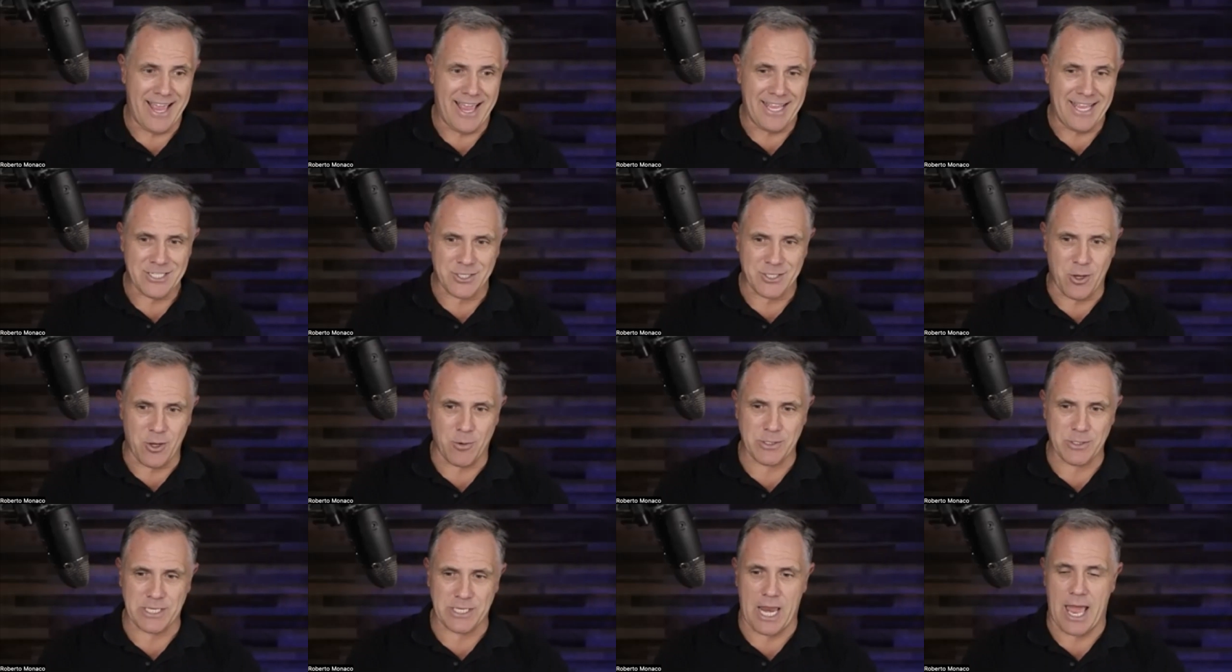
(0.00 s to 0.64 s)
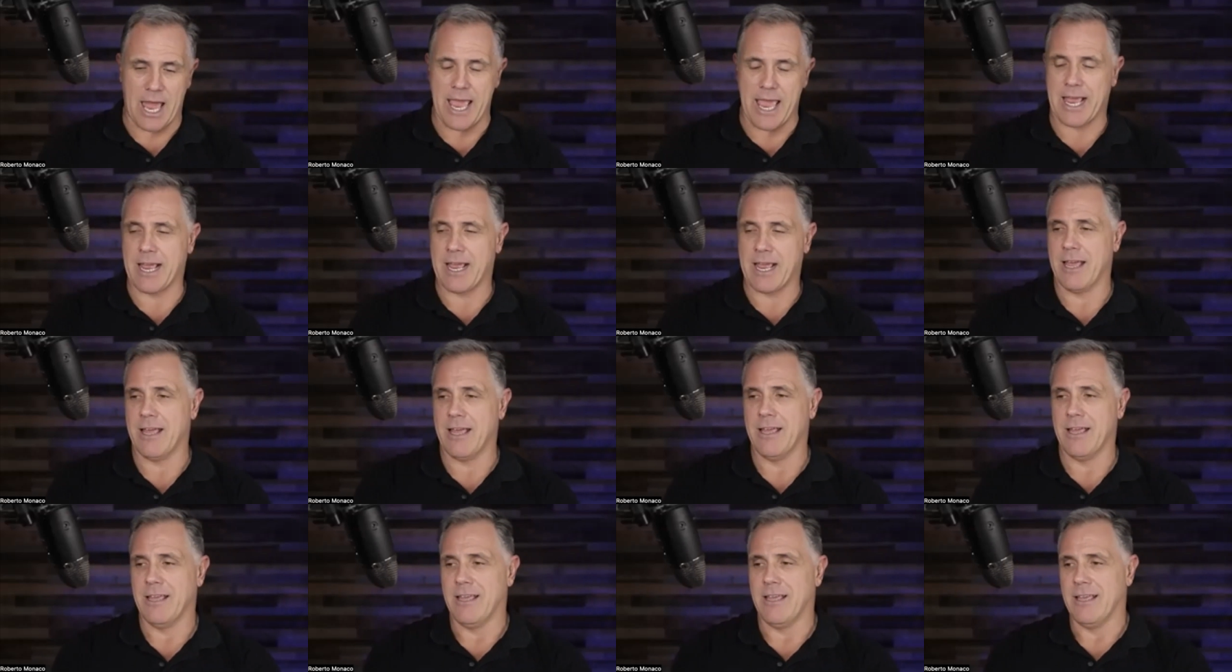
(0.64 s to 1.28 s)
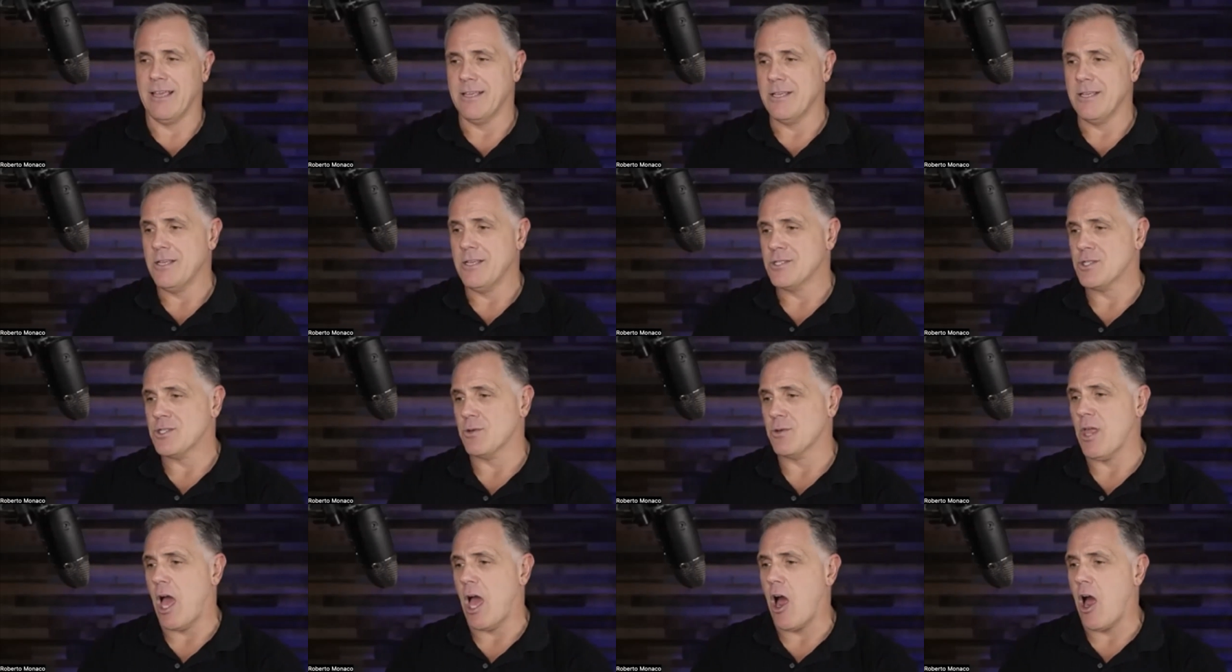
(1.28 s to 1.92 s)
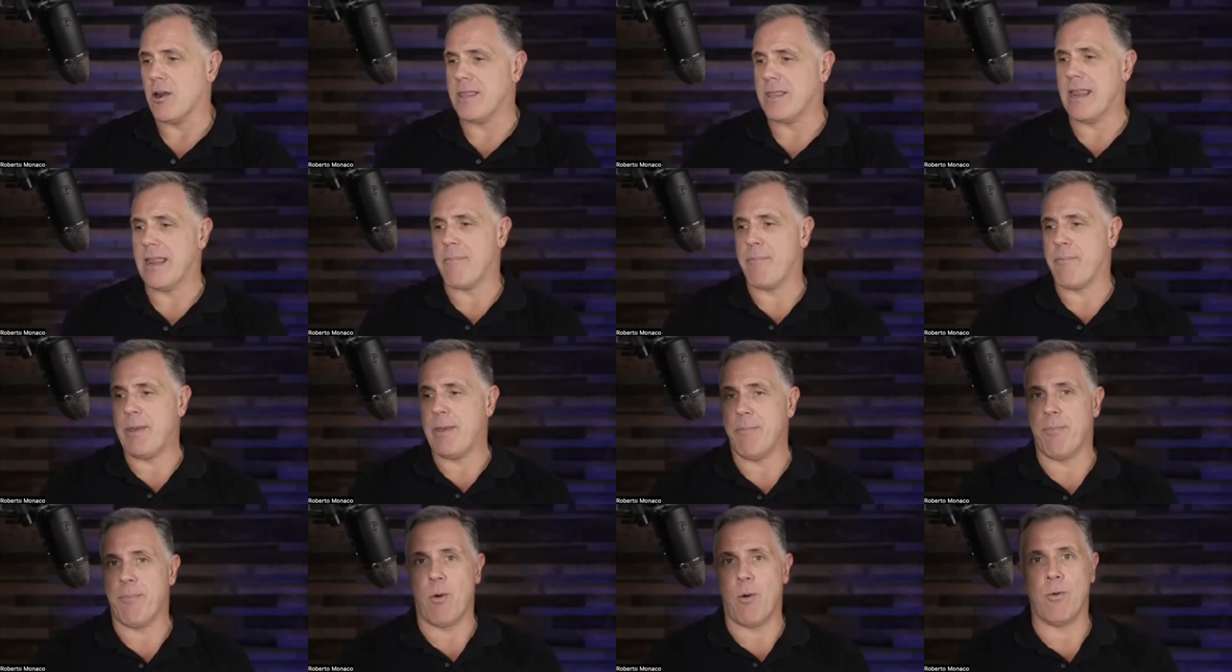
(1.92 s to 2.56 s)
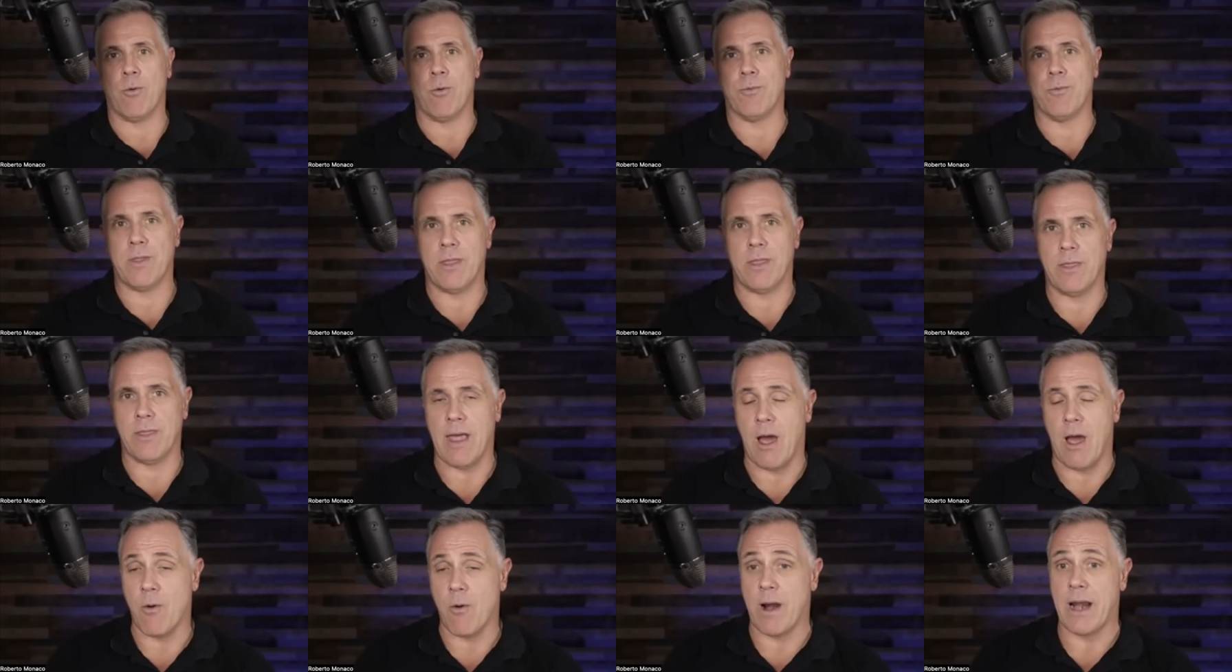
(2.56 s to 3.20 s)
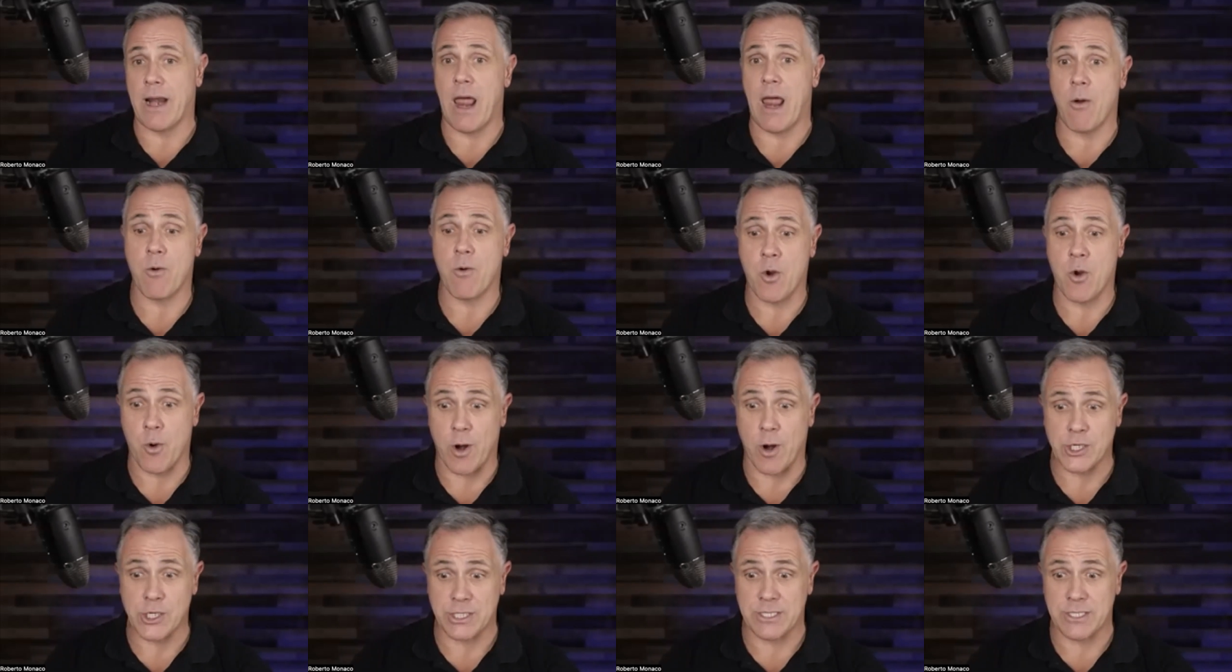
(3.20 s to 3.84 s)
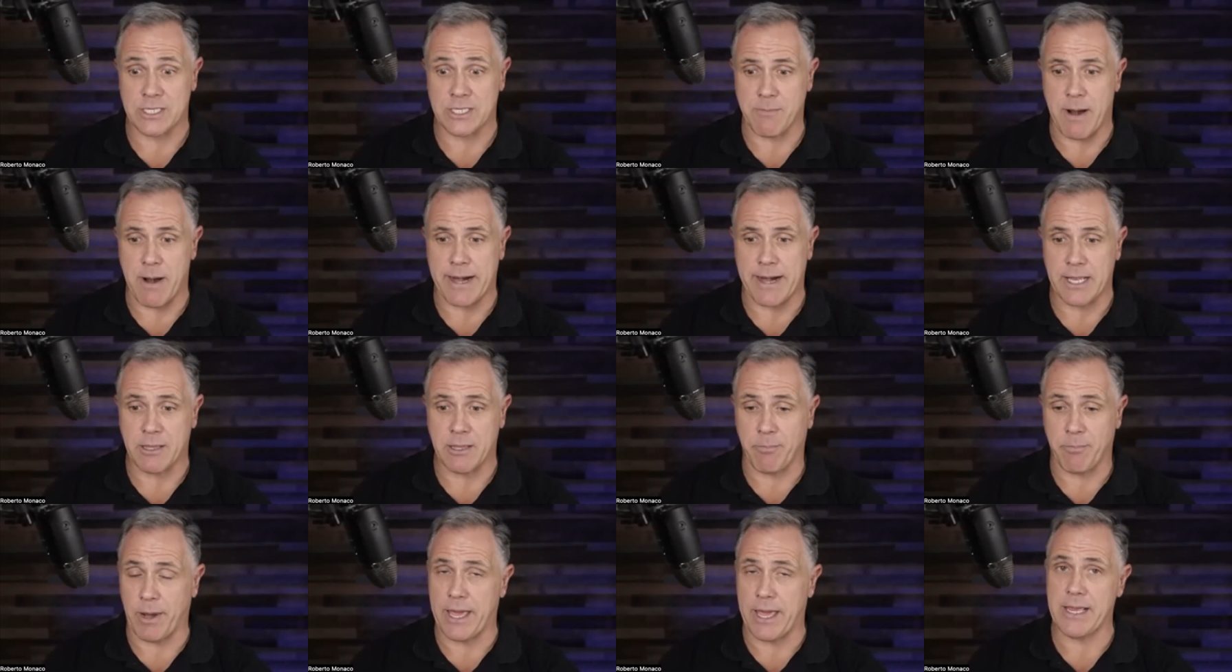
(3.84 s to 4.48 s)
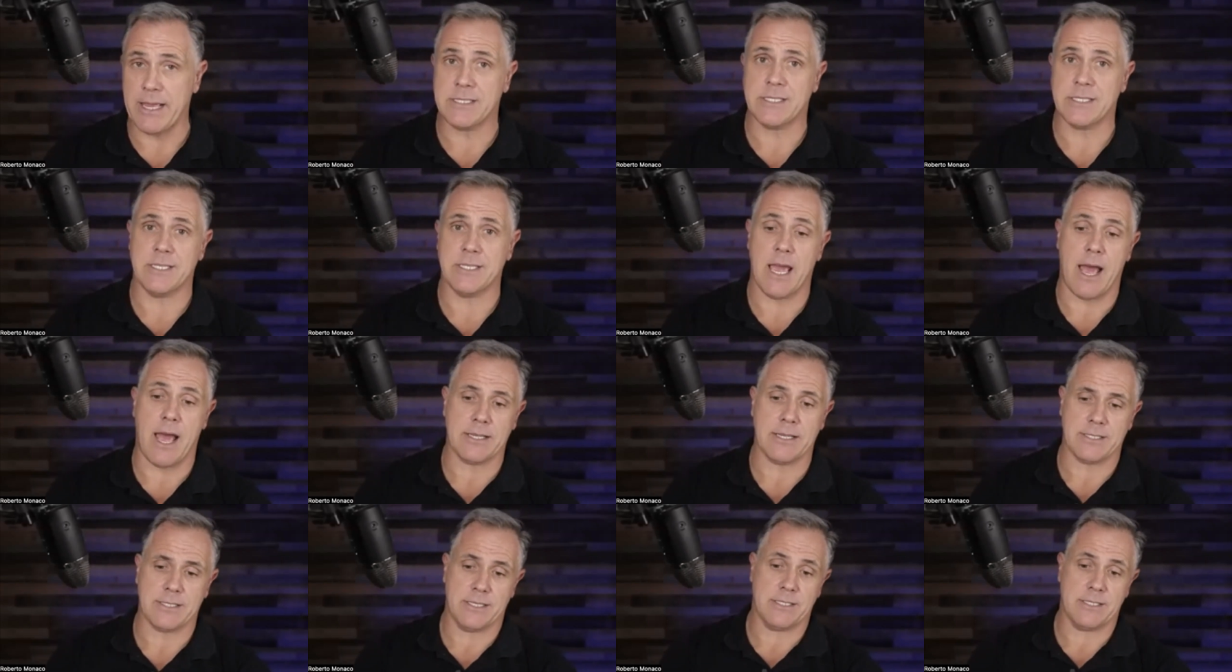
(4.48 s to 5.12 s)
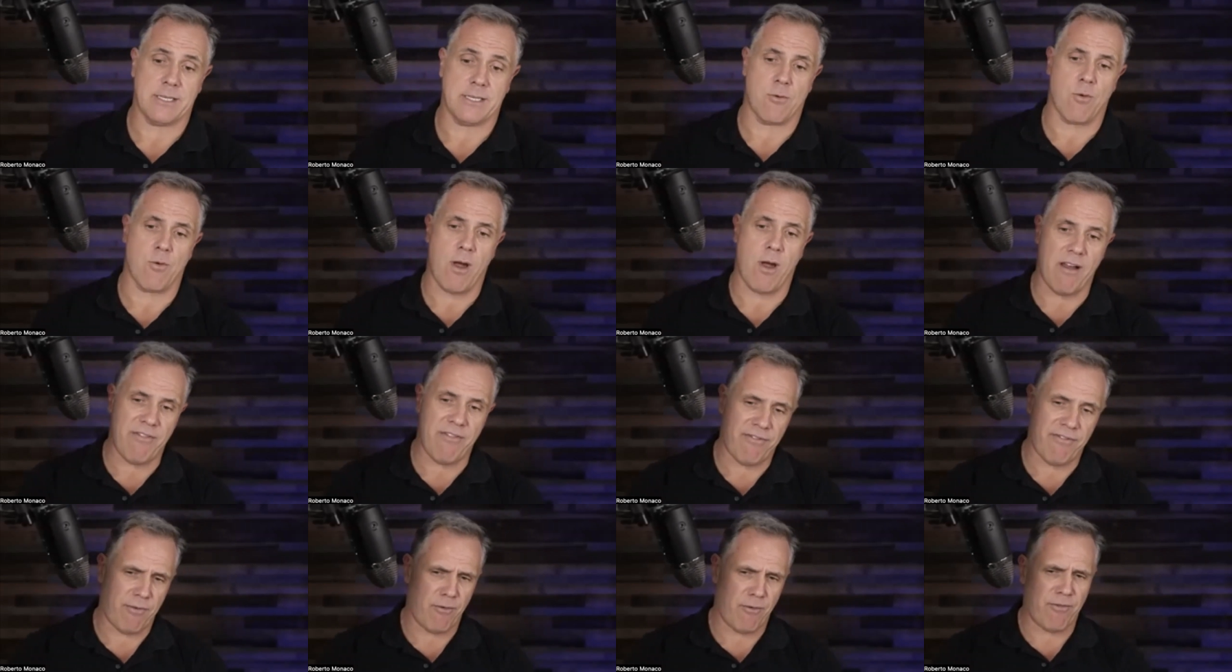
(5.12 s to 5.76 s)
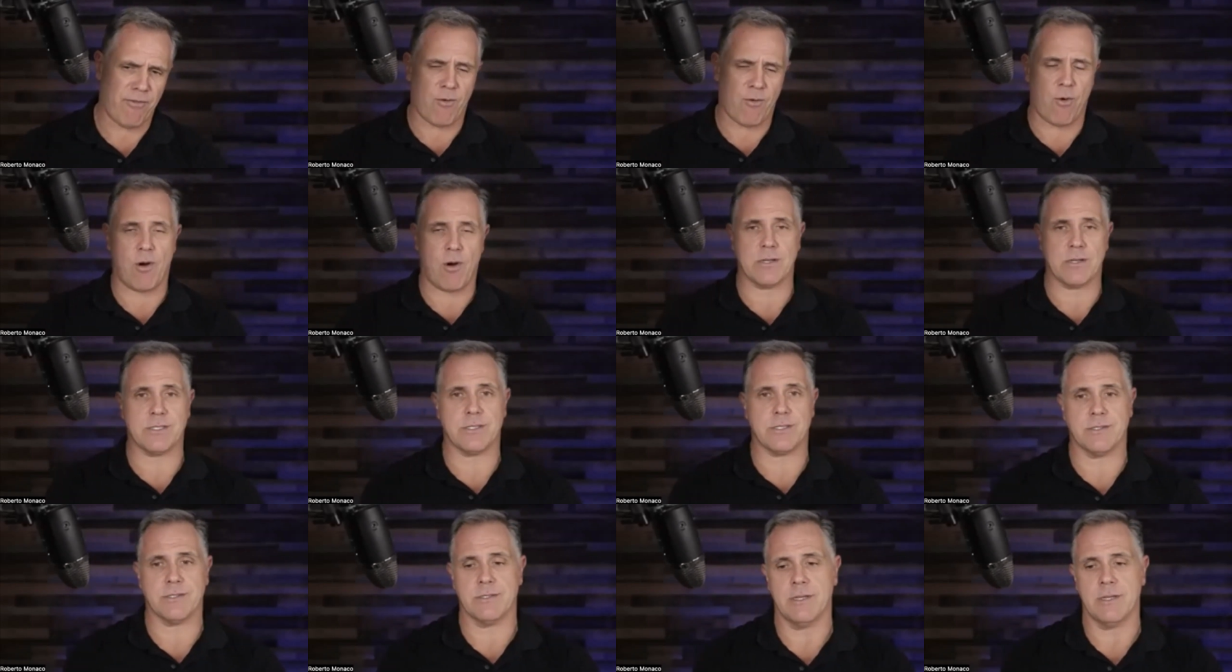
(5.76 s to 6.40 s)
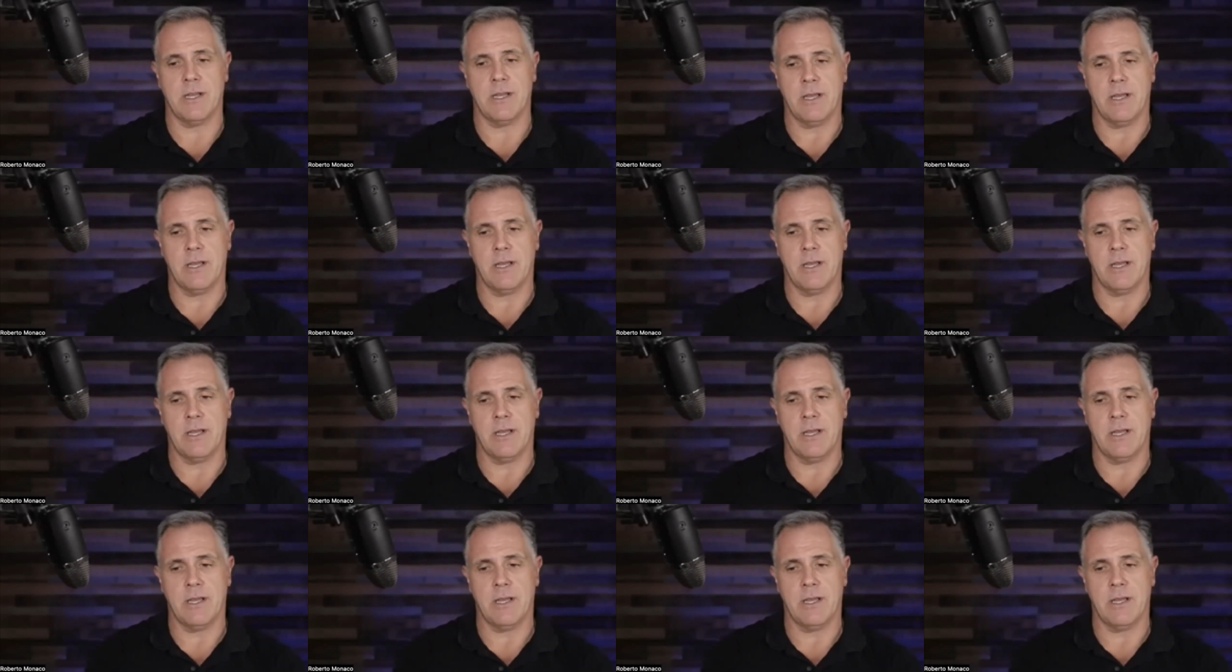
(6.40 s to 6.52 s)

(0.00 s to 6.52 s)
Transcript: so it's like, so are there people now are now crushing this marketplace? Yes. Is it rough? Of course.